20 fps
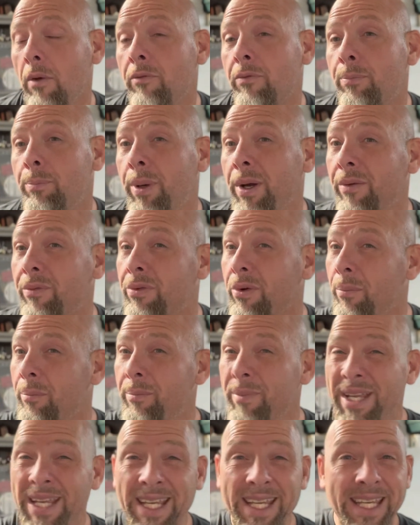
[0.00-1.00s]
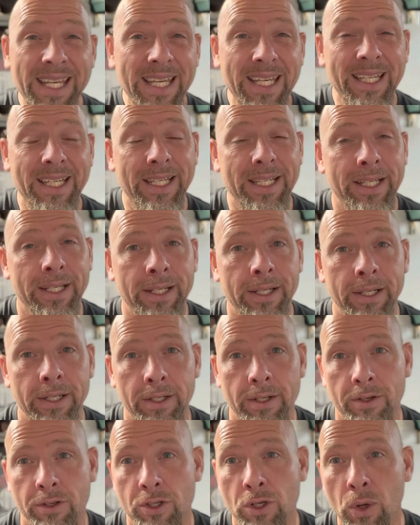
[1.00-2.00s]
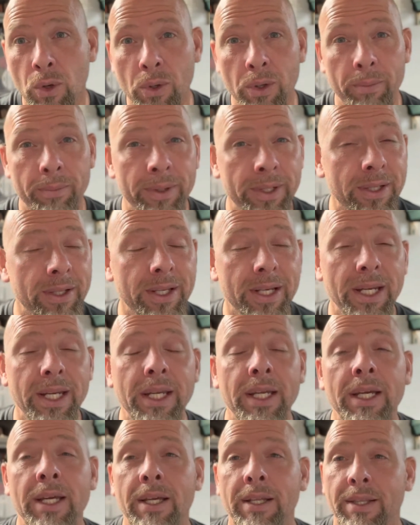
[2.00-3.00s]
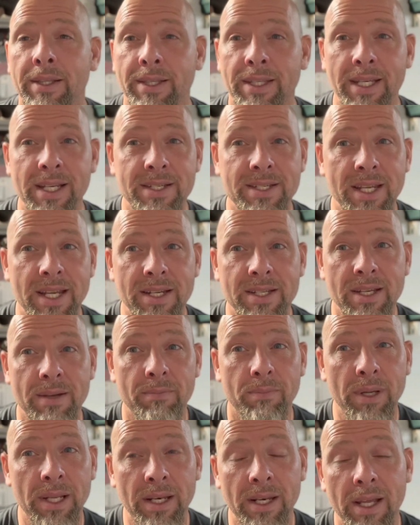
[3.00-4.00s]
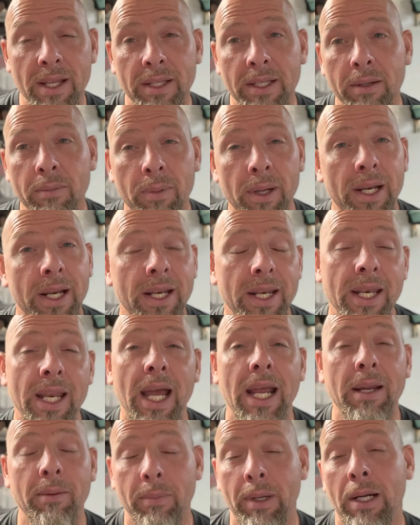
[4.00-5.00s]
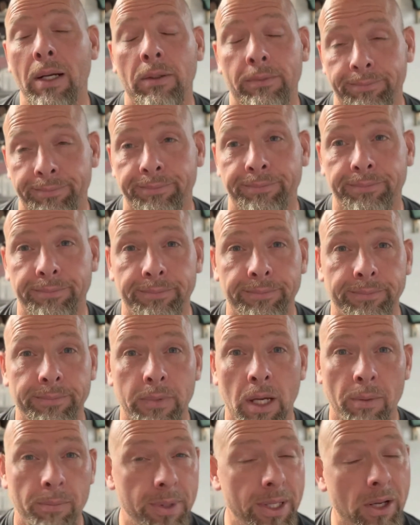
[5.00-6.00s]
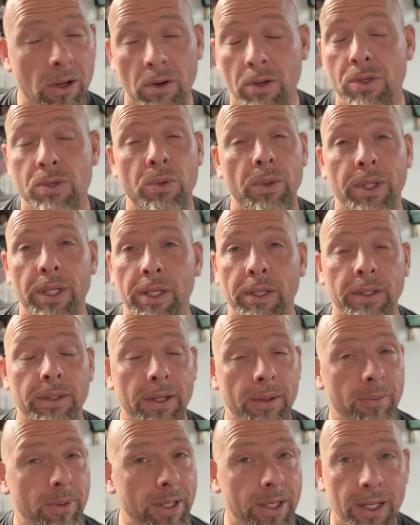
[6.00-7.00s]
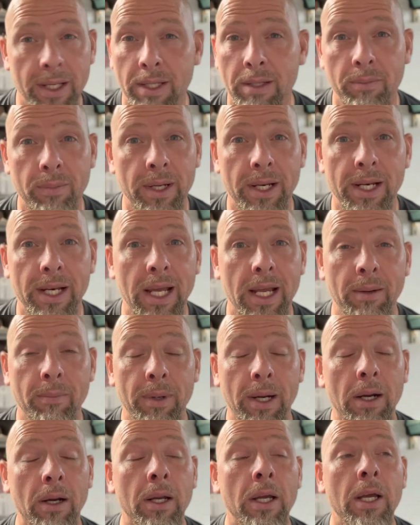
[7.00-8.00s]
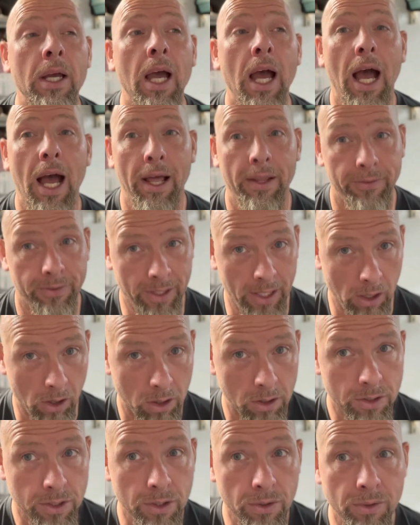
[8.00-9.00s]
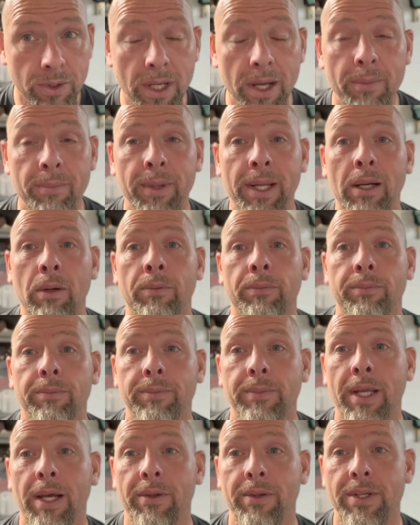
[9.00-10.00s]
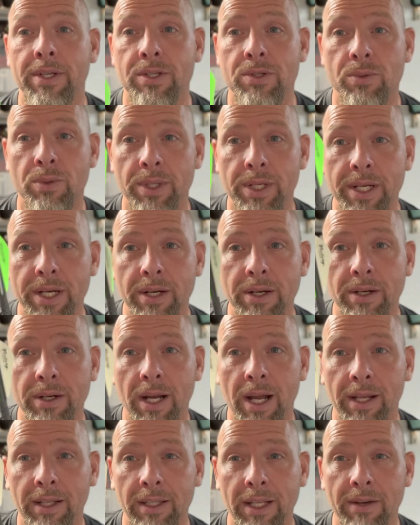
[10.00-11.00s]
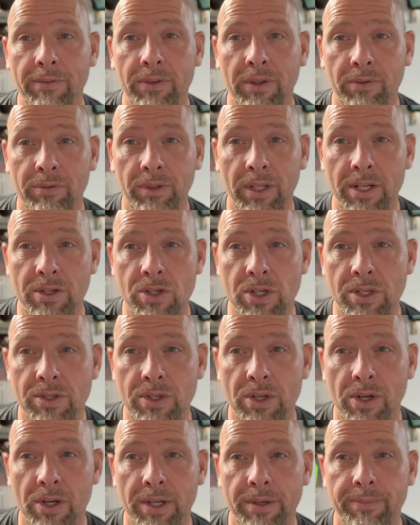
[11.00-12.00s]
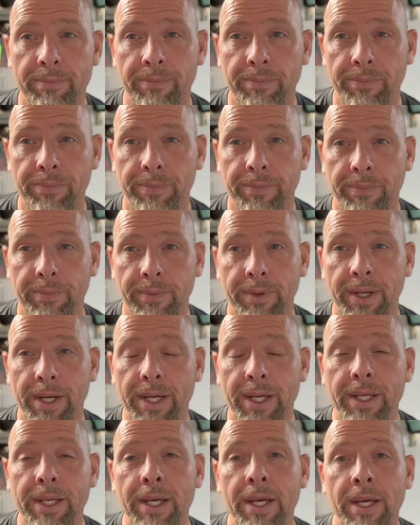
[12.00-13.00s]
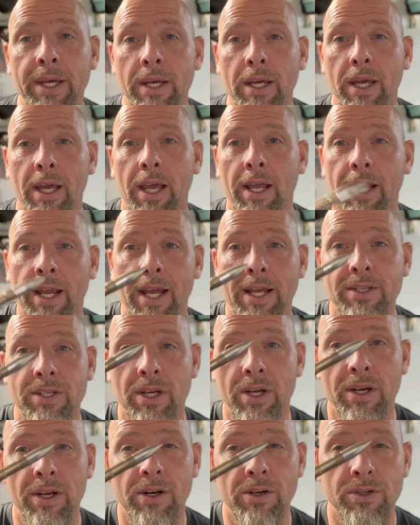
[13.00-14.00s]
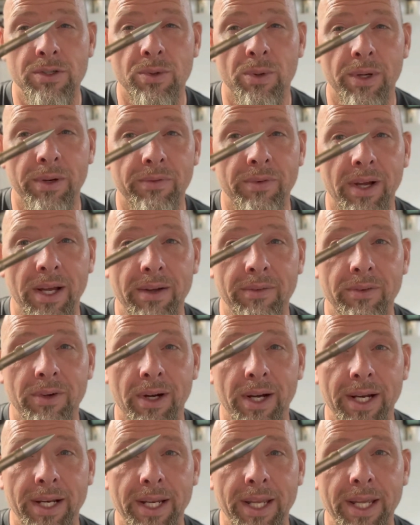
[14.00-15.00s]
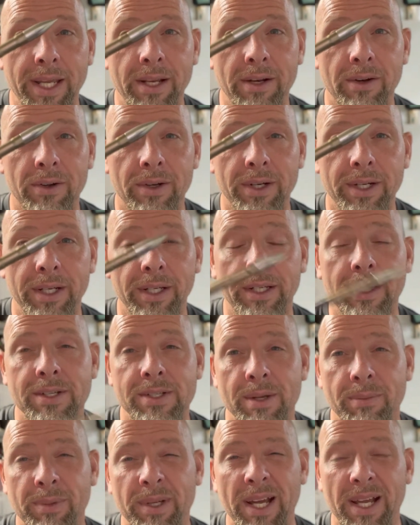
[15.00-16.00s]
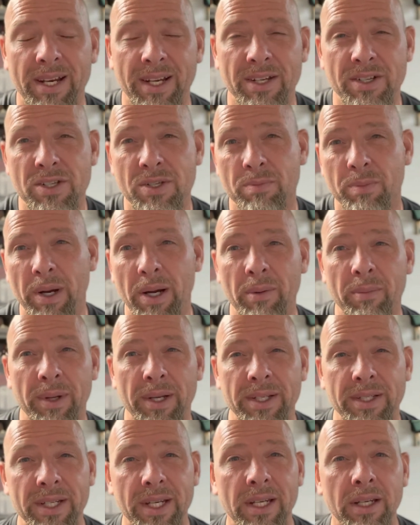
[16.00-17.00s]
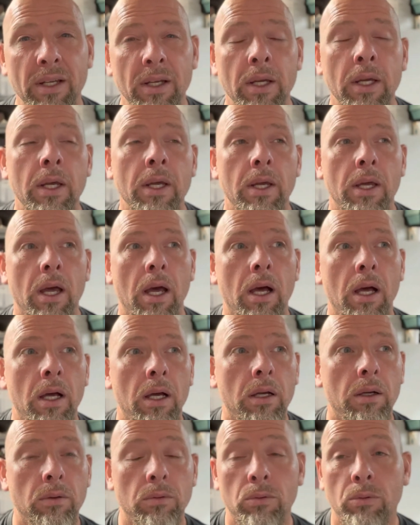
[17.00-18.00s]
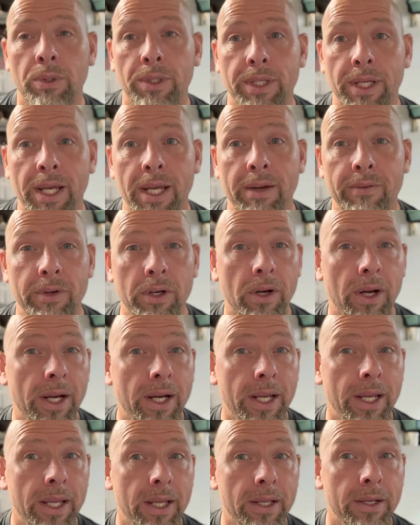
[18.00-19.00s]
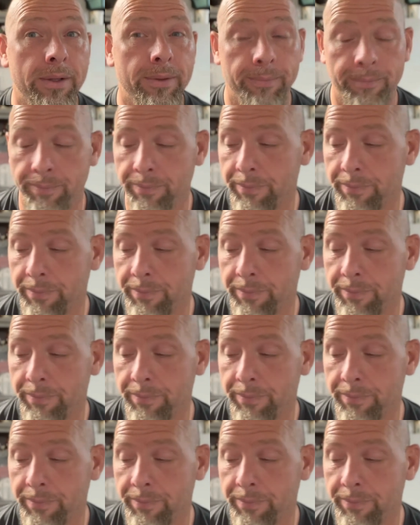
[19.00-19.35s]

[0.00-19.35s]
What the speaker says: But for me, tunability, these things have been nothing but a nightmare. I'll be honest with you. They've been nothing but a nightmare. They are tuned up now. Now, this one here, I left the fletchings on, okay? And it has a 125 grain head on it because I'm kind of experimenting with a heavier head.